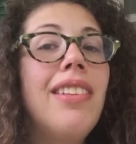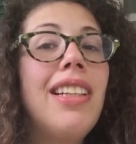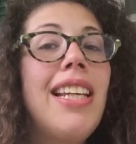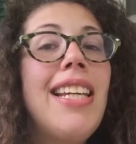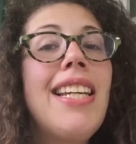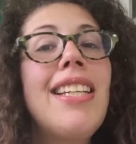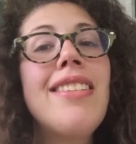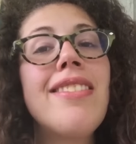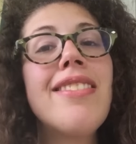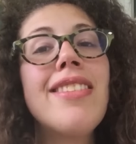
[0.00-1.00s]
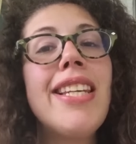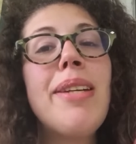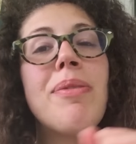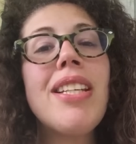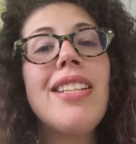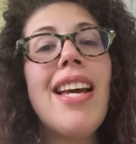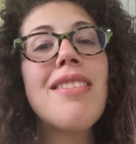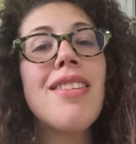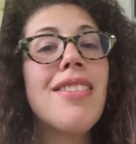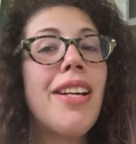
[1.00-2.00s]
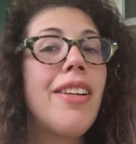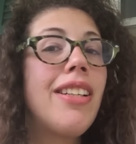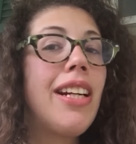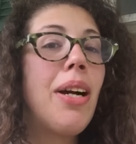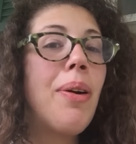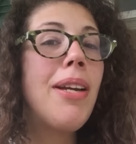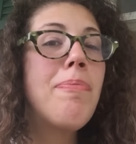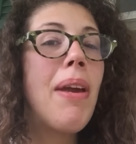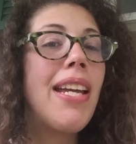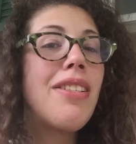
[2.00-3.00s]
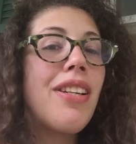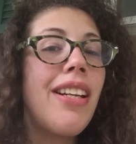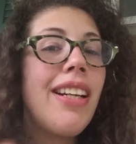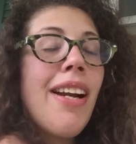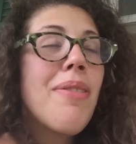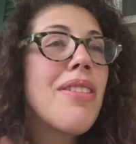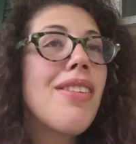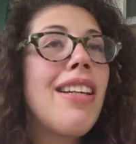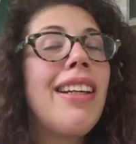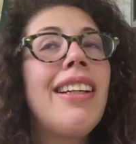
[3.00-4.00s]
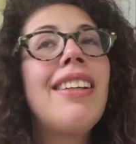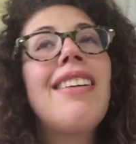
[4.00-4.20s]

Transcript: he deemed it necessary to go inpatient, and I was like,